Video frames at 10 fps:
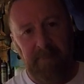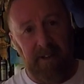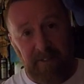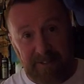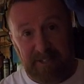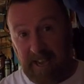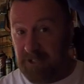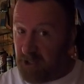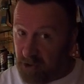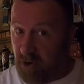In that
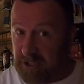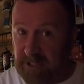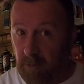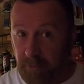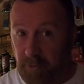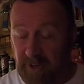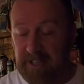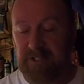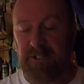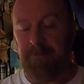case, you can cross it off your
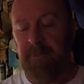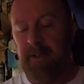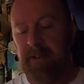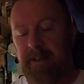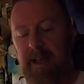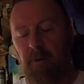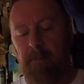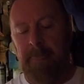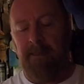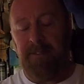list. Now,
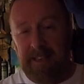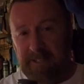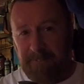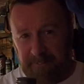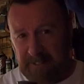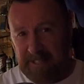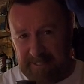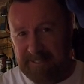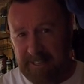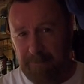these
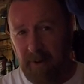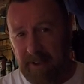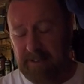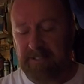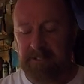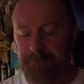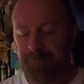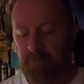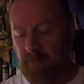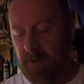50cc bikes,
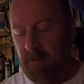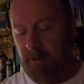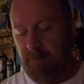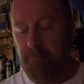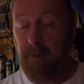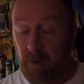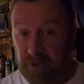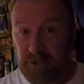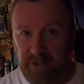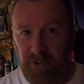
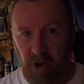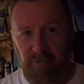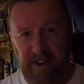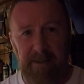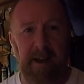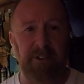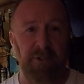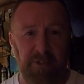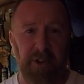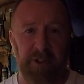most are really made to
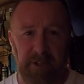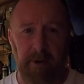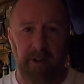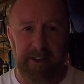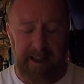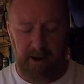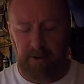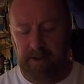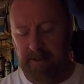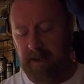do 30 mile an
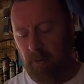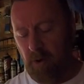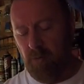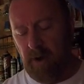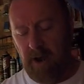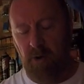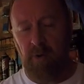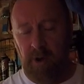hour. Now we all know